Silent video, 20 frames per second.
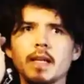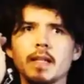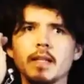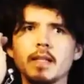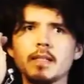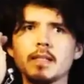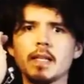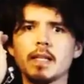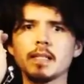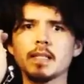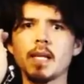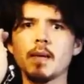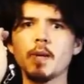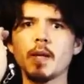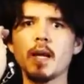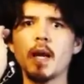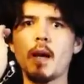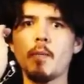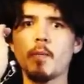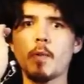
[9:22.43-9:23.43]
like this and it's
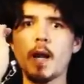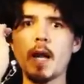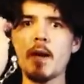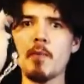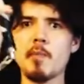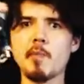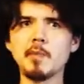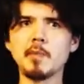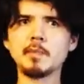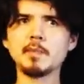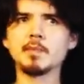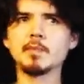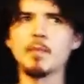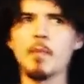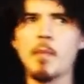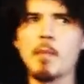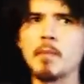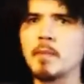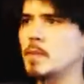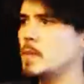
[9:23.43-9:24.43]
coming up, right?
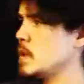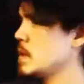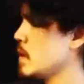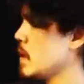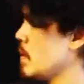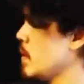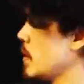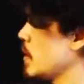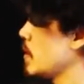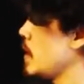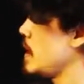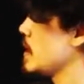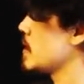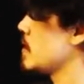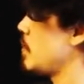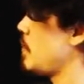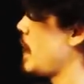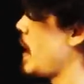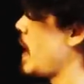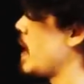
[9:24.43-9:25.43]
Coming across
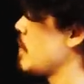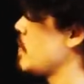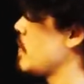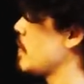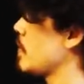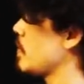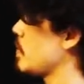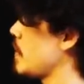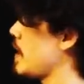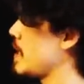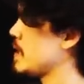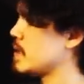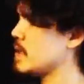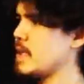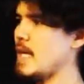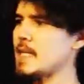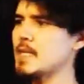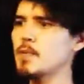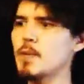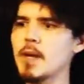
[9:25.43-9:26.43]
the bottom of the wrist.
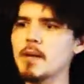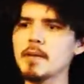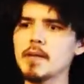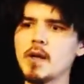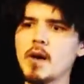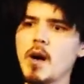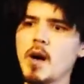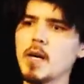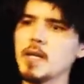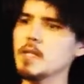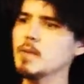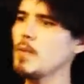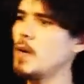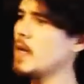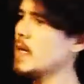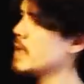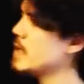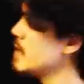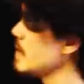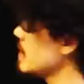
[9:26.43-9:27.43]
That's probably the hardest
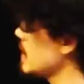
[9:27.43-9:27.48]
part because